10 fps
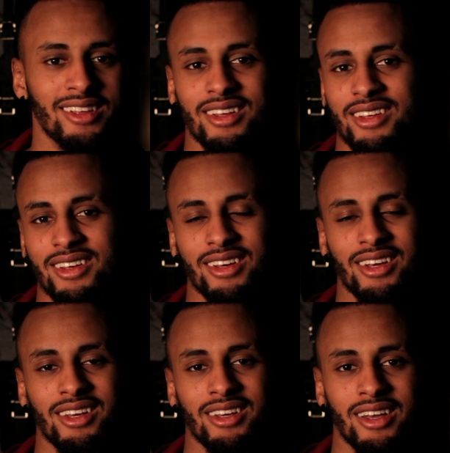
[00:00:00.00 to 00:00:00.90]

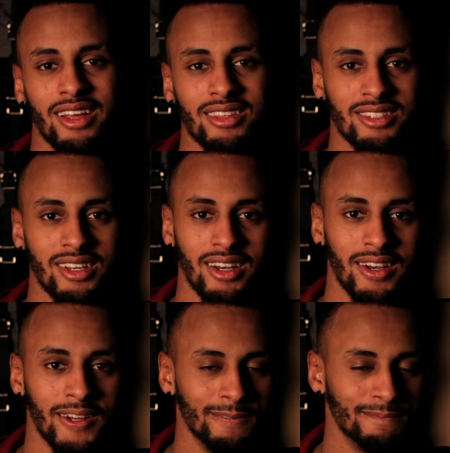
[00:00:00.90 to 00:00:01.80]
and
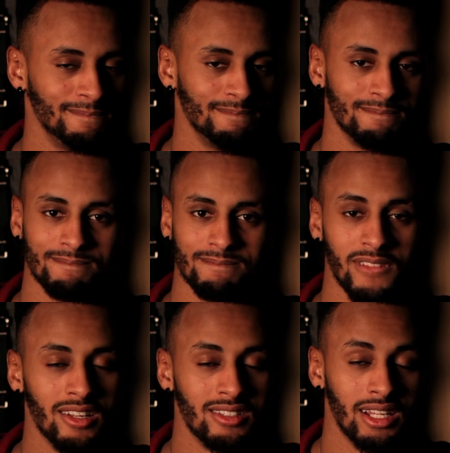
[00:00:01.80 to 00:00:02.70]
to
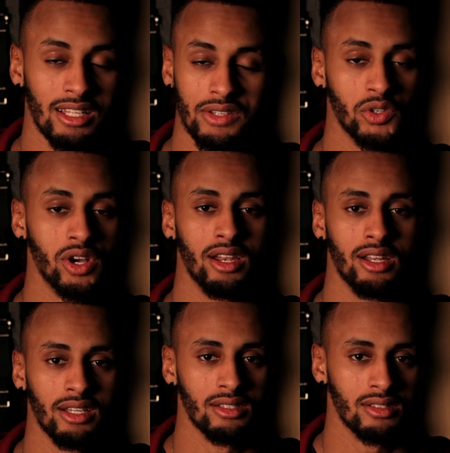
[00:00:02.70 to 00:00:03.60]
not take anything for granted,
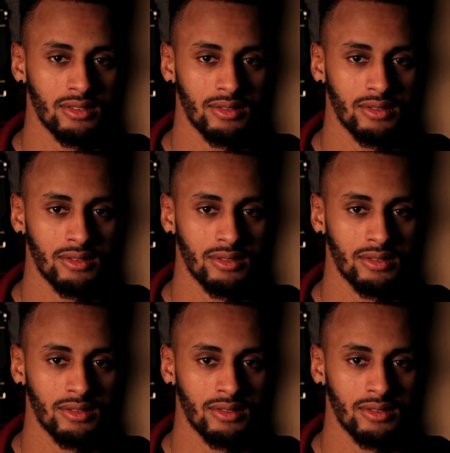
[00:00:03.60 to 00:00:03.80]
I guess.